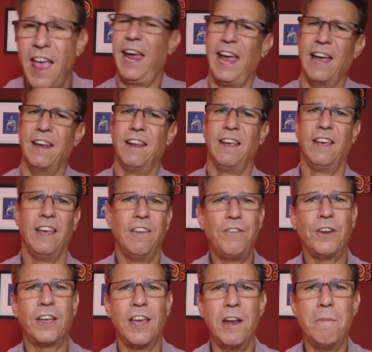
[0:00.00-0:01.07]
and
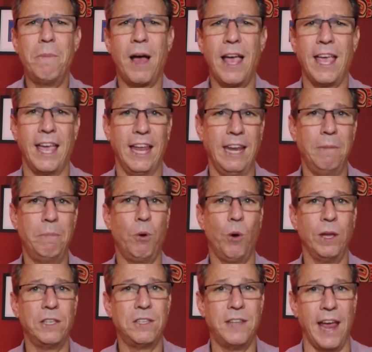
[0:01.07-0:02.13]
if you're gonna buy any
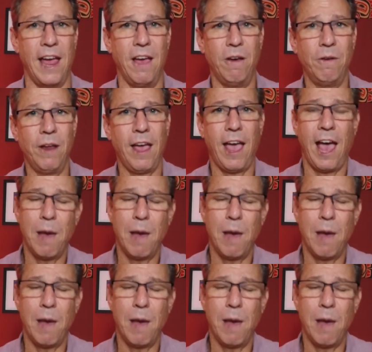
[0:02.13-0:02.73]
points down,